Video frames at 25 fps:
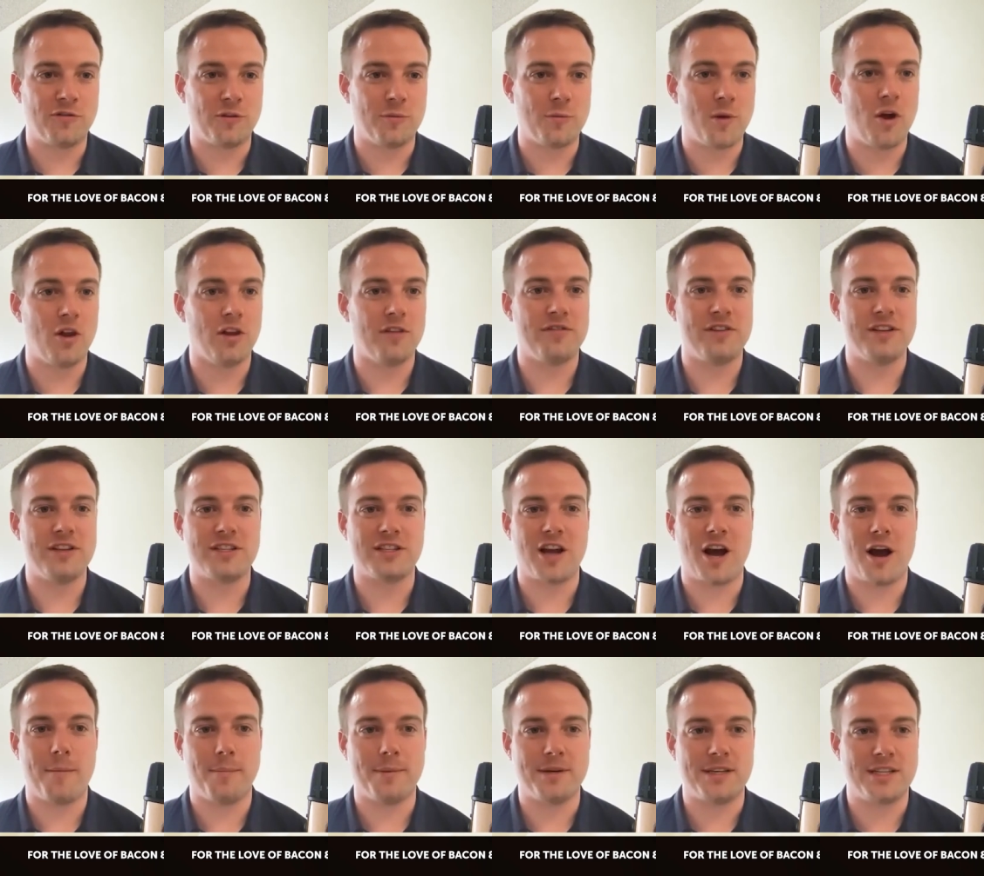from all of these
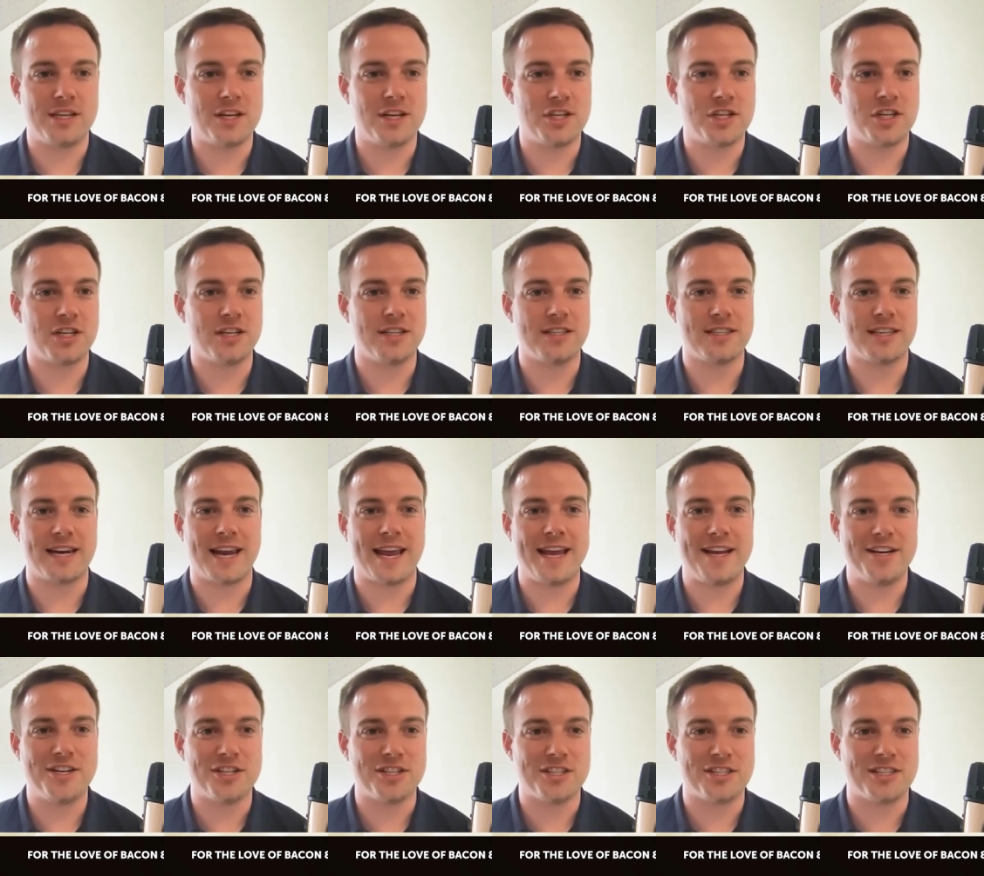competitions and
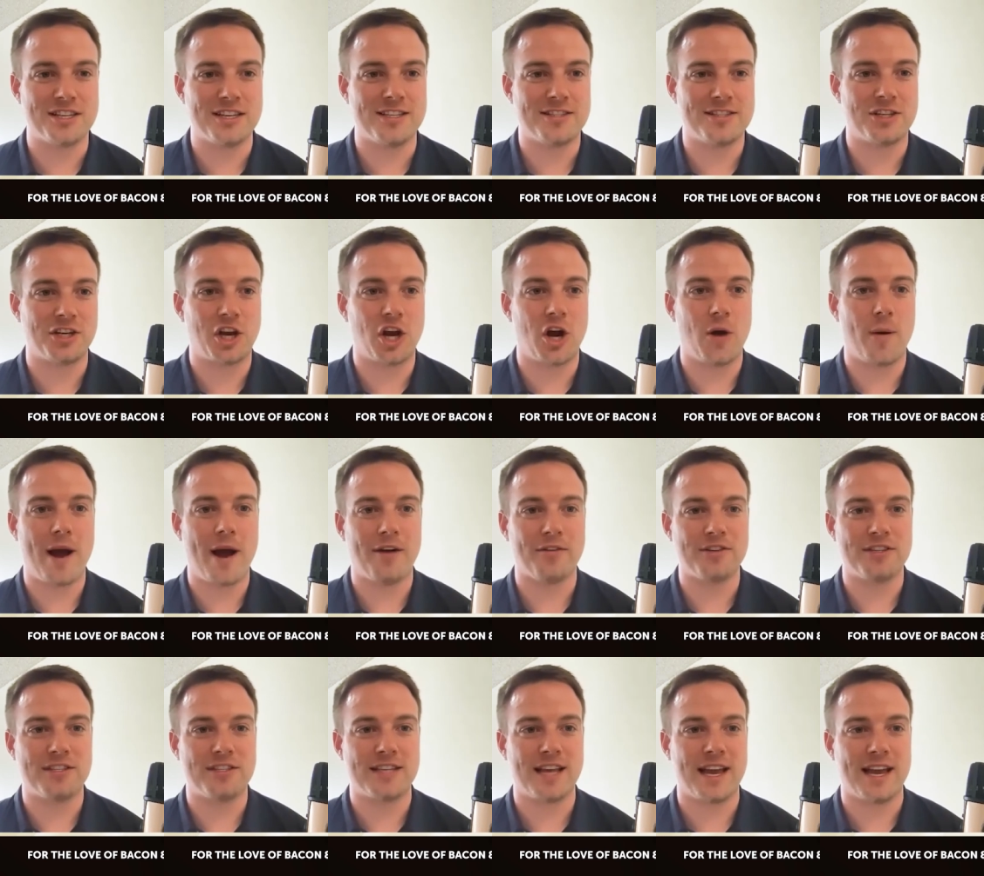agencies to go out
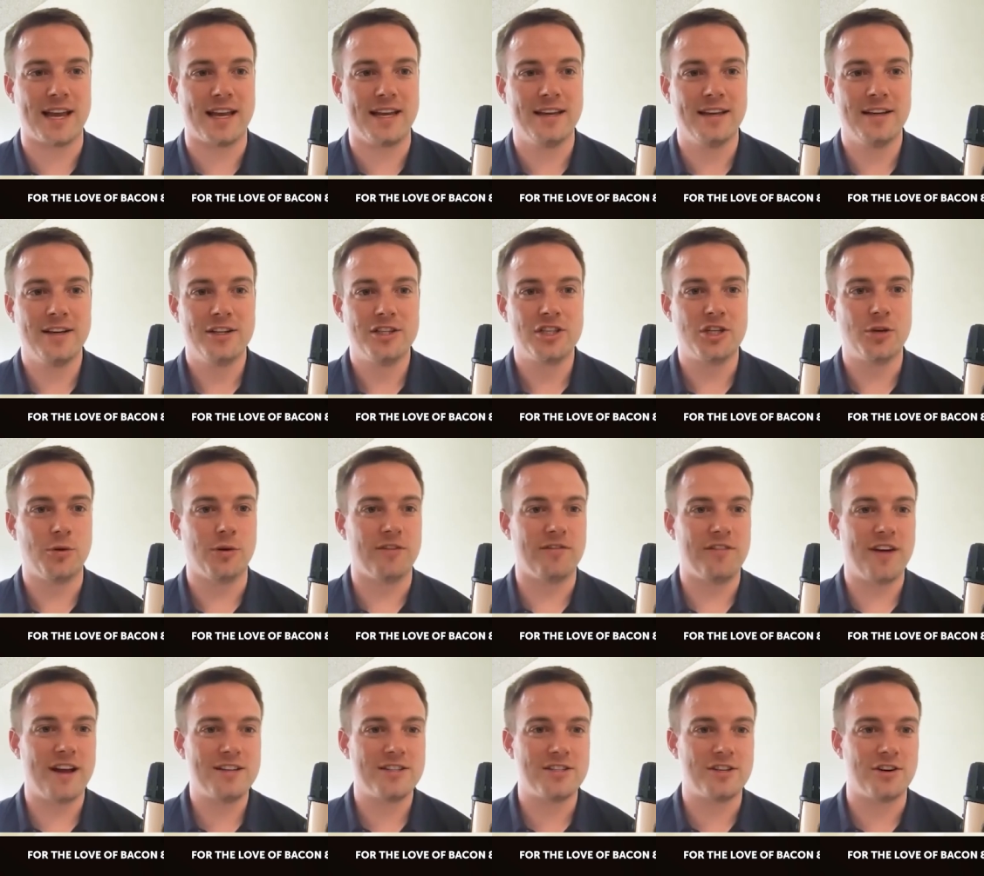and say to
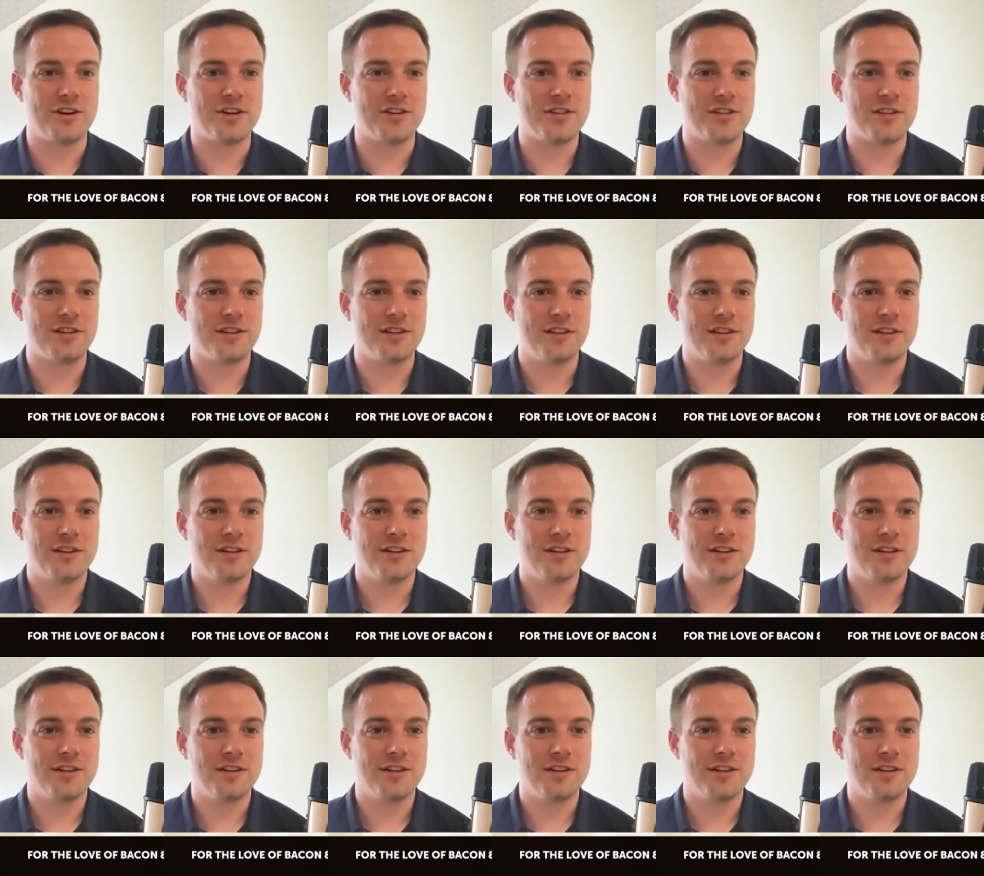investors,